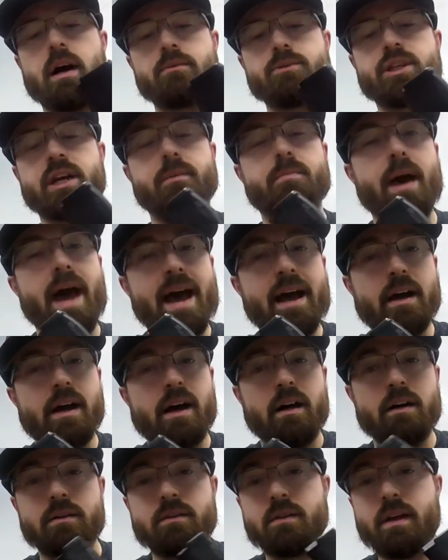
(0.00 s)
Check back.
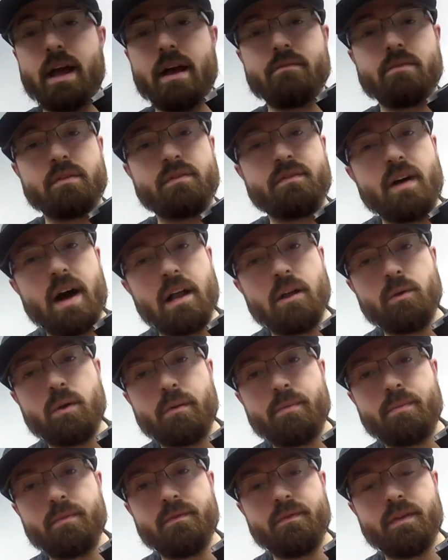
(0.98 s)
I'll have a
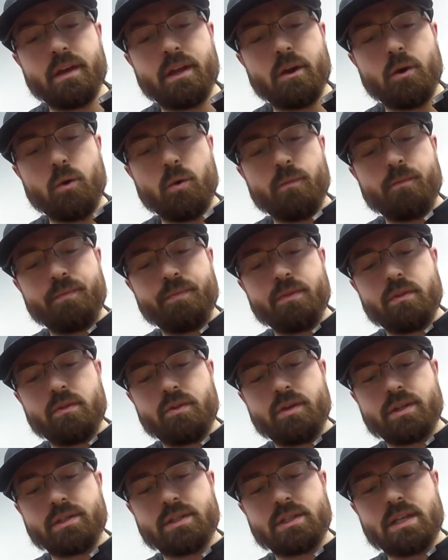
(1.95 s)
follow-up video
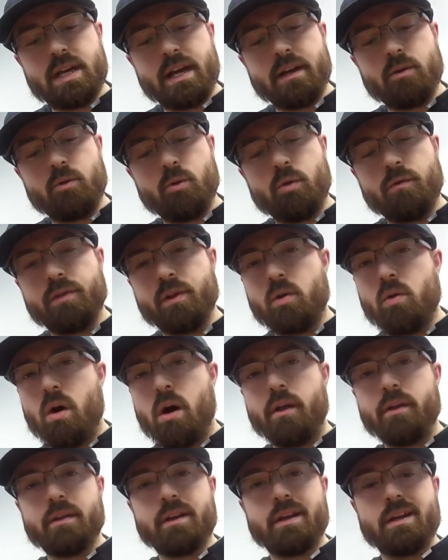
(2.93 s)
just kind of going over the
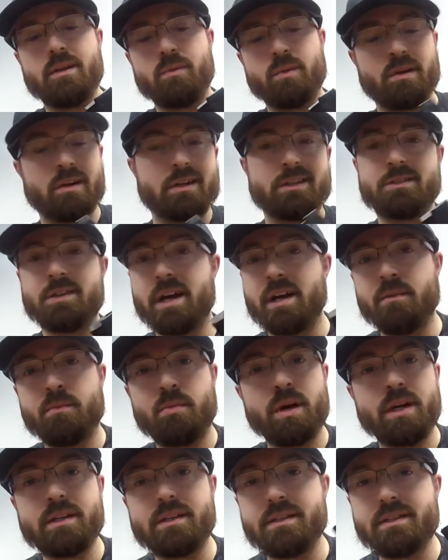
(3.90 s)
quality. We're going to try to
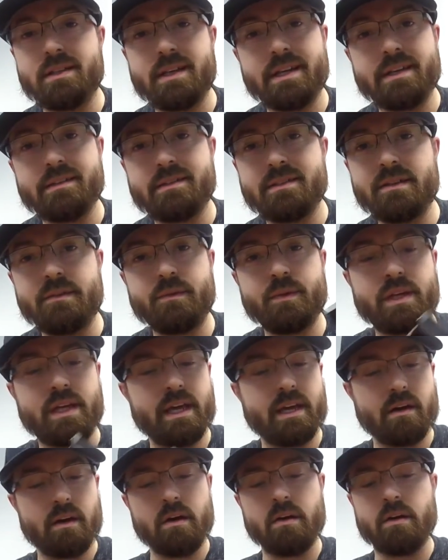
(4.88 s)
break this thing and see if we
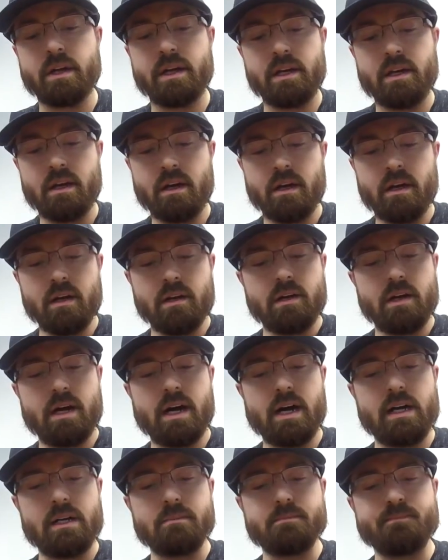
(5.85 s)
can't hurt it.
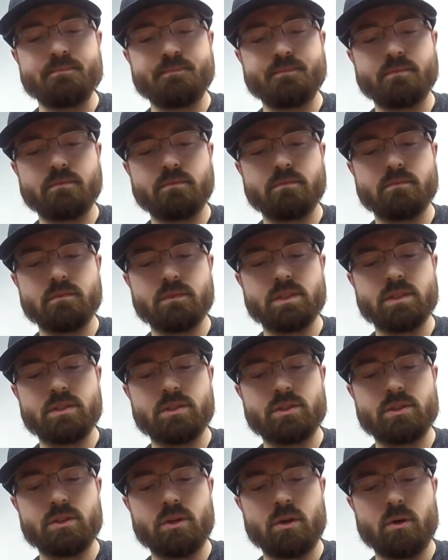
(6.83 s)

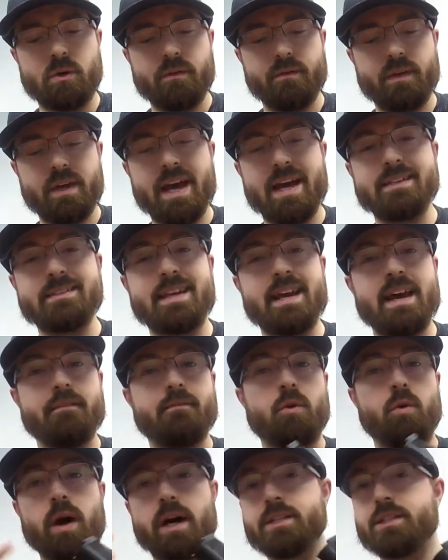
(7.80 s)
So if you guys
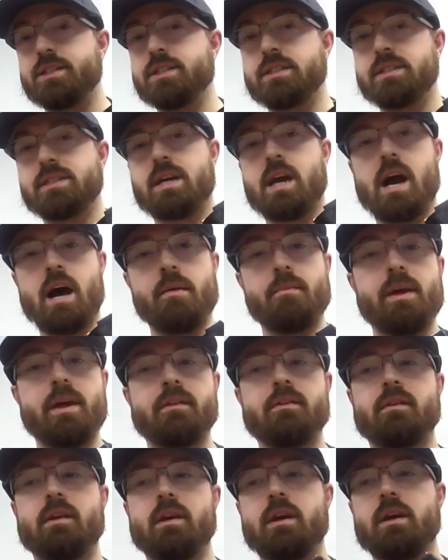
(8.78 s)
have questions,
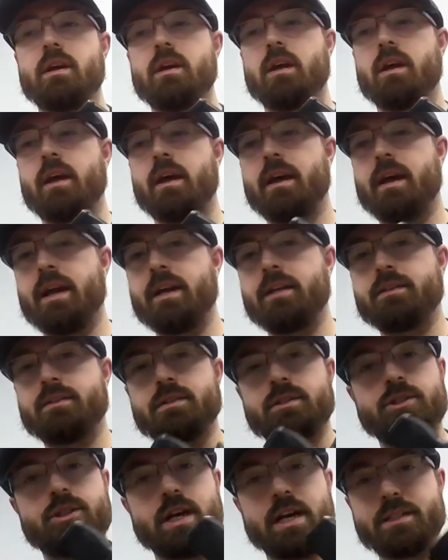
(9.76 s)
comments, any
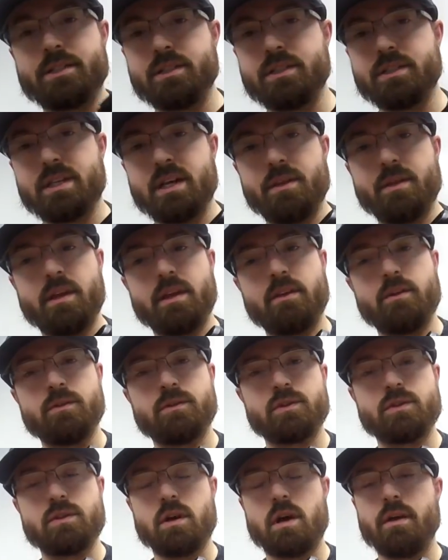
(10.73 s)
suggestions, anything you
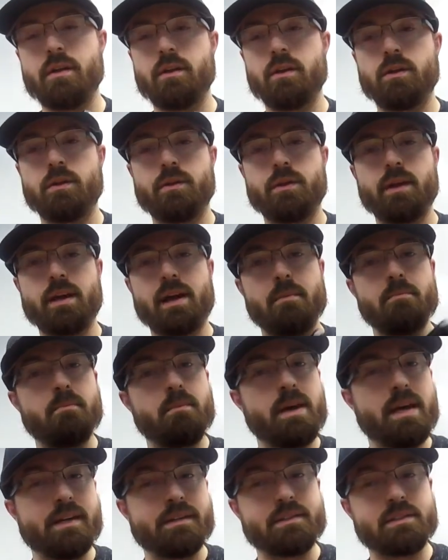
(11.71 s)
saw that you think I
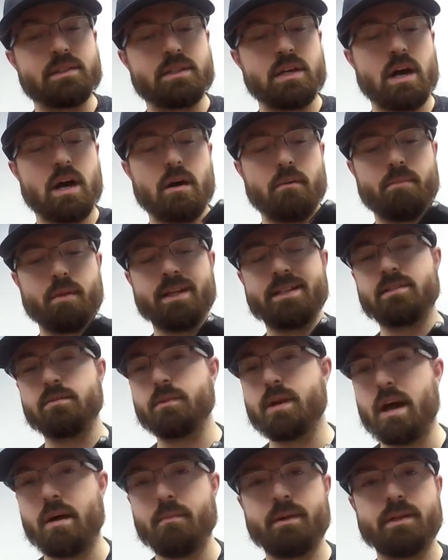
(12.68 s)
missed, place
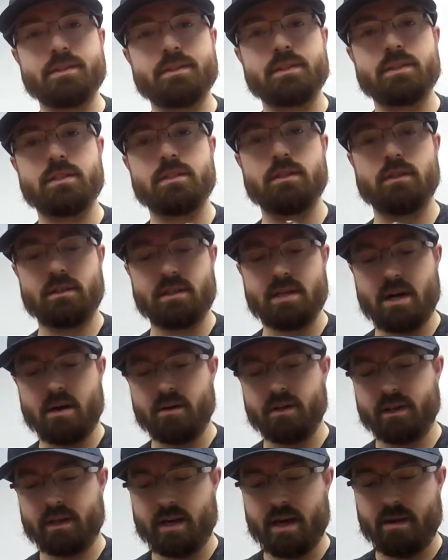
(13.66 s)
some comments
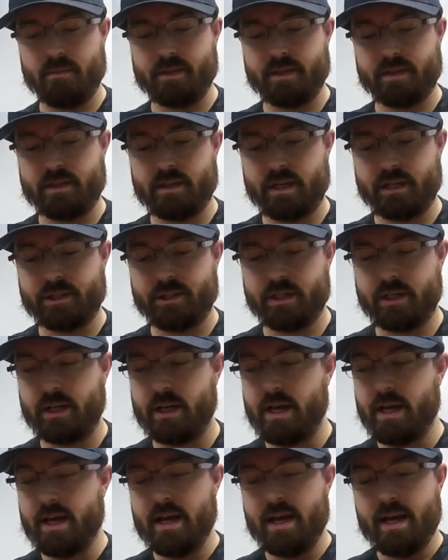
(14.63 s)
down in the comment
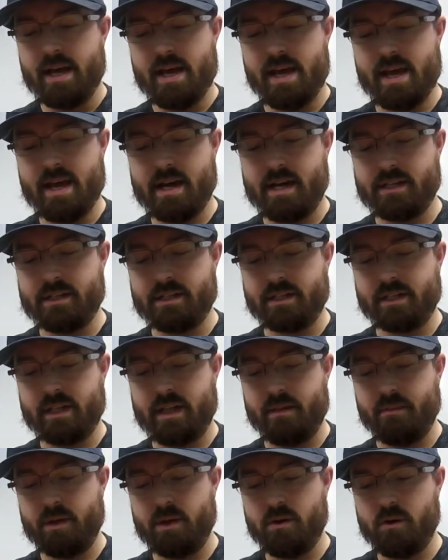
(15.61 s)
section and just
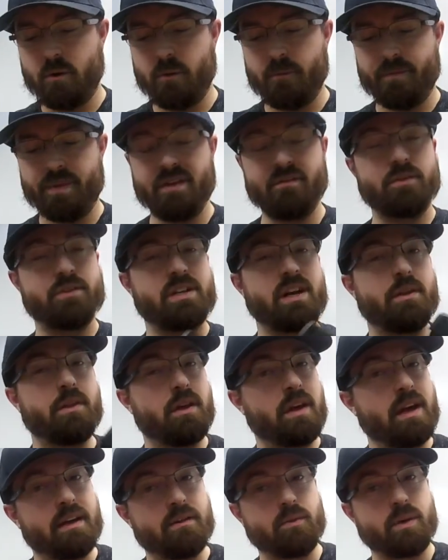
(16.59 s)
let me know if there's
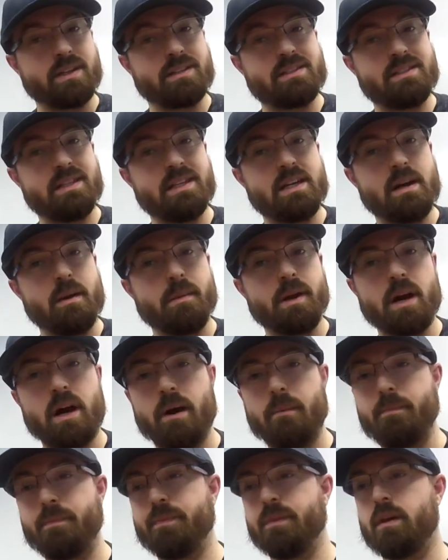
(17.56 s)
anything you guys want to see coming
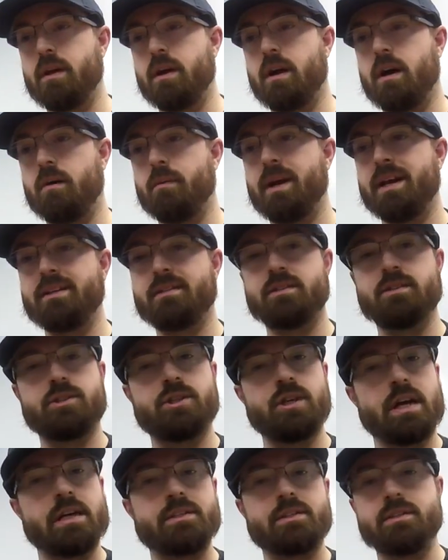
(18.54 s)
up, any
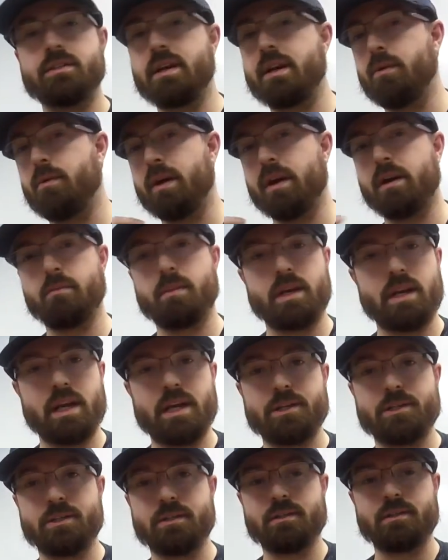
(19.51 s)
suggestions, any
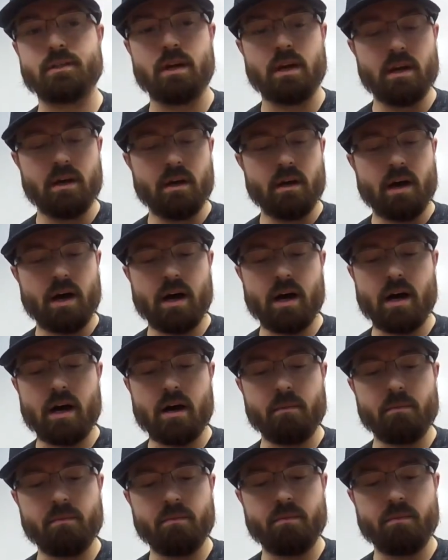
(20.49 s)
recommendations,
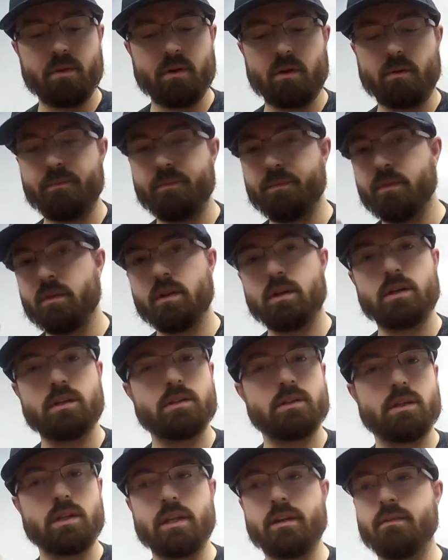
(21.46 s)

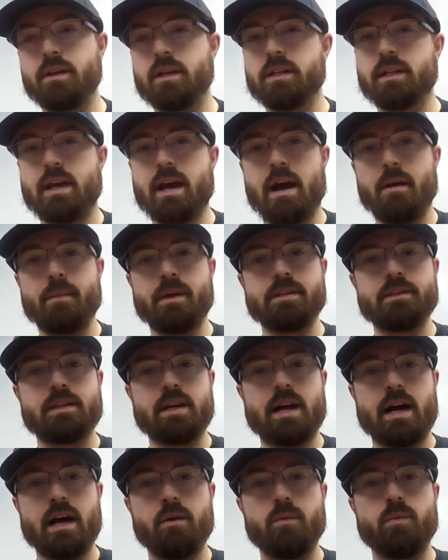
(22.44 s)
leave it in the comments.
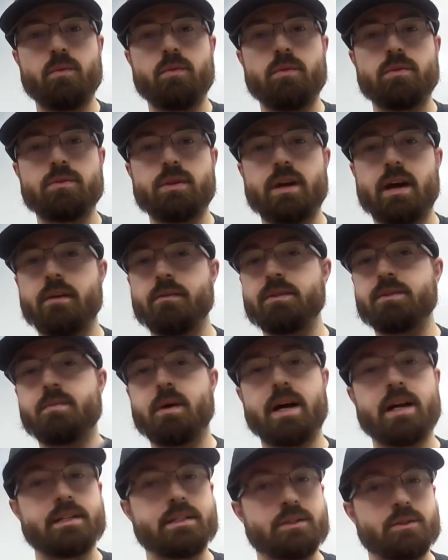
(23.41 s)
I will try to
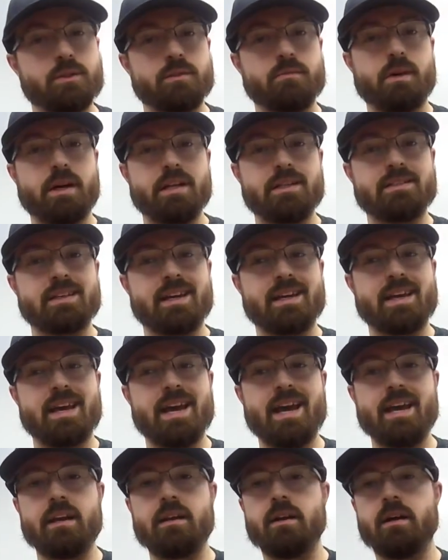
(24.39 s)
respond to as many as I
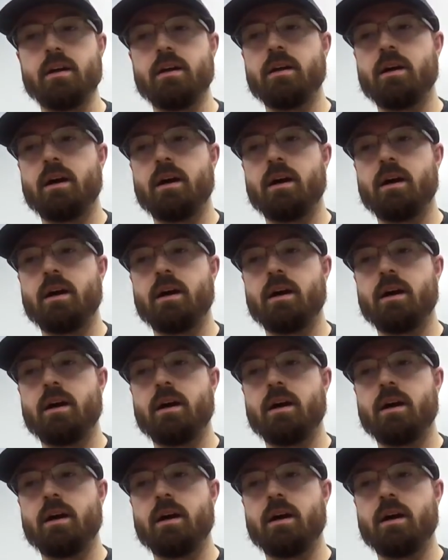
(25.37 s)
can.